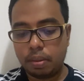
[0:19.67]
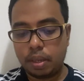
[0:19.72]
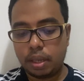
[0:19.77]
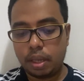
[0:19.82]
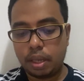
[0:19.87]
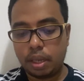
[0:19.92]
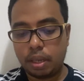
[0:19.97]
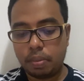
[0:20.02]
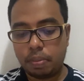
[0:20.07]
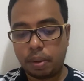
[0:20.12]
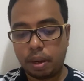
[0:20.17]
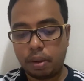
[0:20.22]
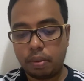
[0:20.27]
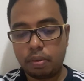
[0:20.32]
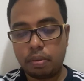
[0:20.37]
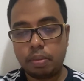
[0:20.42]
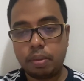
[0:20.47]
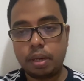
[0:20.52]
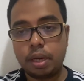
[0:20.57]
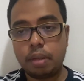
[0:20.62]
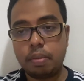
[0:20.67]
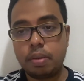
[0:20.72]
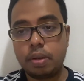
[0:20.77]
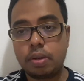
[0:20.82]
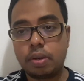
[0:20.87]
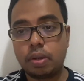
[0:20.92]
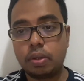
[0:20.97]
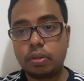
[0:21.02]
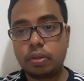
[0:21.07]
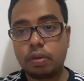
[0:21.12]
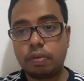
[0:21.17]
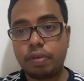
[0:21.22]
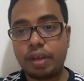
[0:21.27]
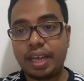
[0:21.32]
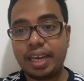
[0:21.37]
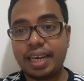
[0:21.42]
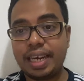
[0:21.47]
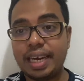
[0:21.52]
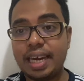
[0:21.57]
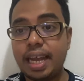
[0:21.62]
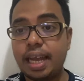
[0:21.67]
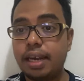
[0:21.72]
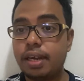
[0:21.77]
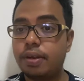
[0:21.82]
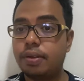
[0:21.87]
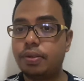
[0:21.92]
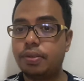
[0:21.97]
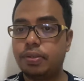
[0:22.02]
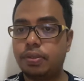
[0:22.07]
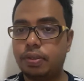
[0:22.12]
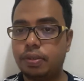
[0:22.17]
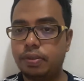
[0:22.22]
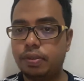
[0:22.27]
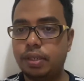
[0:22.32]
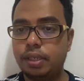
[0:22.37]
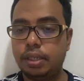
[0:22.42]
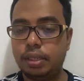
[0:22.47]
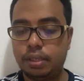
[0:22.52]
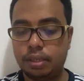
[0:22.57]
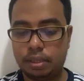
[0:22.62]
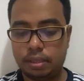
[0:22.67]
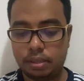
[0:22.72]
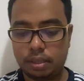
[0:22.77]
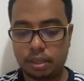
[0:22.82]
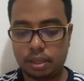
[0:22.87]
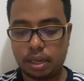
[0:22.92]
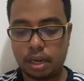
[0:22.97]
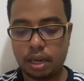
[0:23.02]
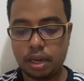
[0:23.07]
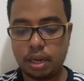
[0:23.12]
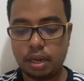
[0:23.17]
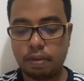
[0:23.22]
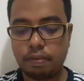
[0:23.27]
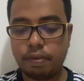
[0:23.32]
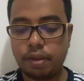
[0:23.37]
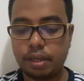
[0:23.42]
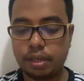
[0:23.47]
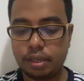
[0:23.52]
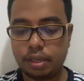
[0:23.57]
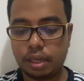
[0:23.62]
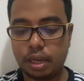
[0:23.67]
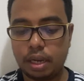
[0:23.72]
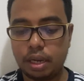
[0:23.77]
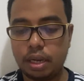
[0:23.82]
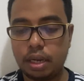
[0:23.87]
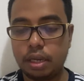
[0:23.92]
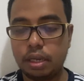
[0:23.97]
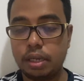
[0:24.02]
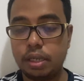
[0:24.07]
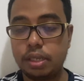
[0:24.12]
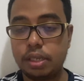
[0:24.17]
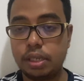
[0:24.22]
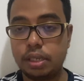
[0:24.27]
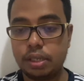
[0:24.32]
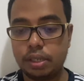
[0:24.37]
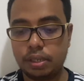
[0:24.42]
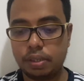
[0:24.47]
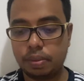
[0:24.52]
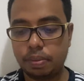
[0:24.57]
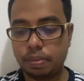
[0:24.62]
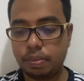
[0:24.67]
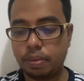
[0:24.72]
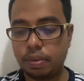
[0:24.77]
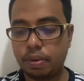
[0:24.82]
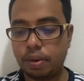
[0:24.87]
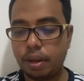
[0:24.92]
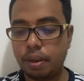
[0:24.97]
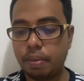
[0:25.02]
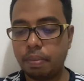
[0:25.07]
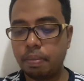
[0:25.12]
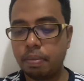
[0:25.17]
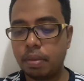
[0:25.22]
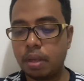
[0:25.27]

pregnant women die because of undiagnosed of the cardiac disease. Alright.